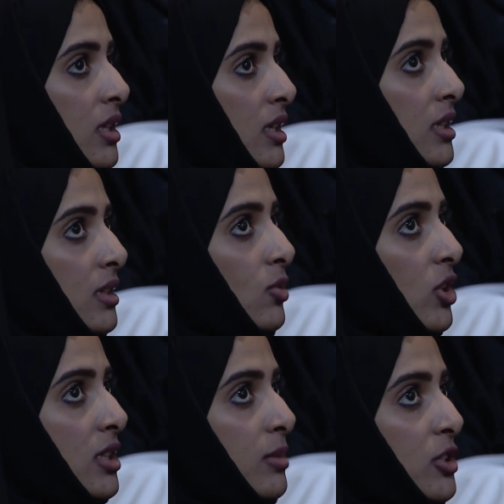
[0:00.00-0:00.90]
you are
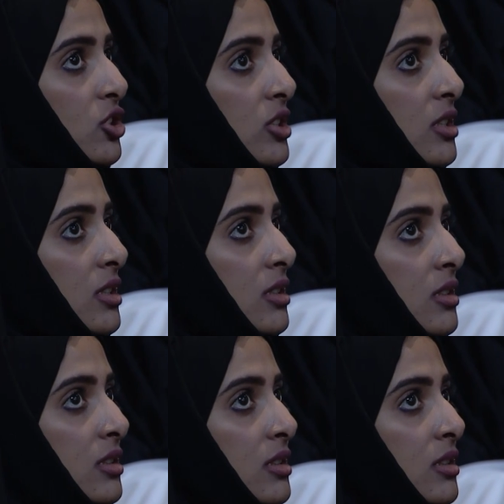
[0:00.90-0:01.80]
small, you are
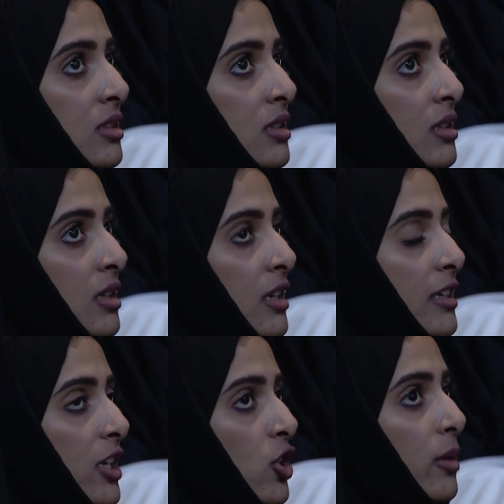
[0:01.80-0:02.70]
big, so
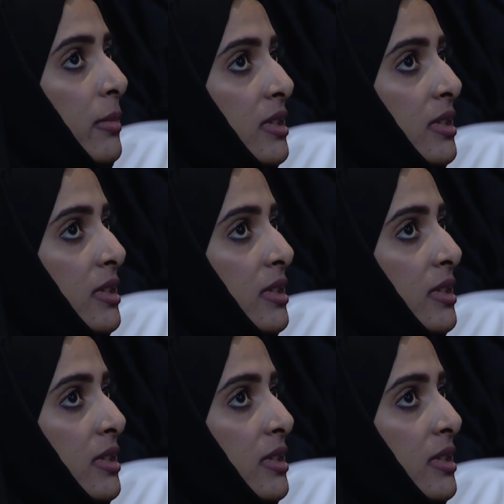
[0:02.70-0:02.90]
let's